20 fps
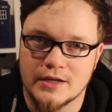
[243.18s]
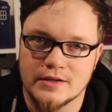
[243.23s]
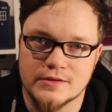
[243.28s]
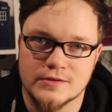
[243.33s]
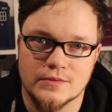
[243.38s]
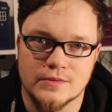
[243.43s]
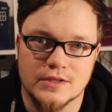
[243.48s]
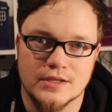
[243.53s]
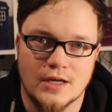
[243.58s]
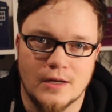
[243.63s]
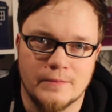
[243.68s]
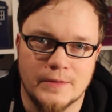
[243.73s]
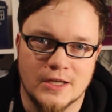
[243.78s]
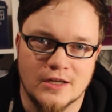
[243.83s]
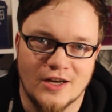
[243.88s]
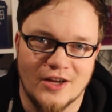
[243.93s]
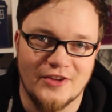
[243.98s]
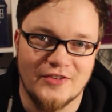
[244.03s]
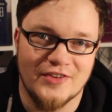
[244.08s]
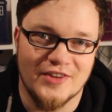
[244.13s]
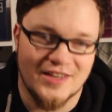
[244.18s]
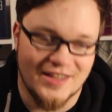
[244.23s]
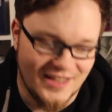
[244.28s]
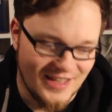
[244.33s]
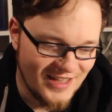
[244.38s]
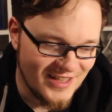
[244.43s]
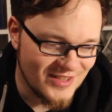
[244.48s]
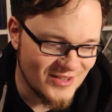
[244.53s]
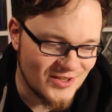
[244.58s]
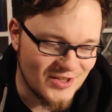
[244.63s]
Swiss Army knife.
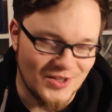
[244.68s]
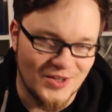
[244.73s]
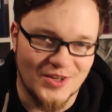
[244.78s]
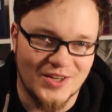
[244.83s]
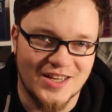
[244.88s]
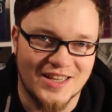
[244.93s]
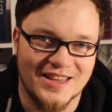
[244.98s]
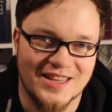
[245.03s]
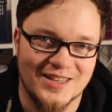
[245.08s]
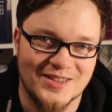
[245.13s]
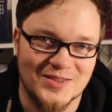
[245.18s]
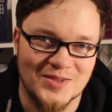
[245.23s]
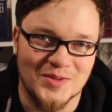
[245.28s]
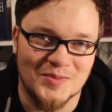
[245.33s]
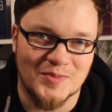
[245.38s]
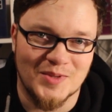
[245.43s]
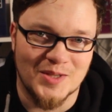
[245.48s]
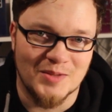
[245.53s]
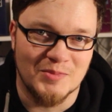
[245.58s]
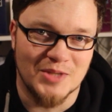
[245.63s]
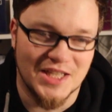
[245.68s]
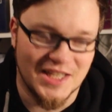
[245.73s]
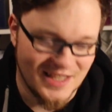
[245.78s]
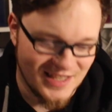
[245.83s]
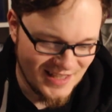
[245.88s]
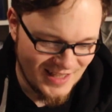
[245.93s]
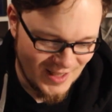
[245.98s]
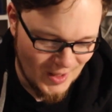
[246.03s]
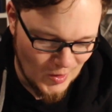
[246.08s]
So that took me a bit,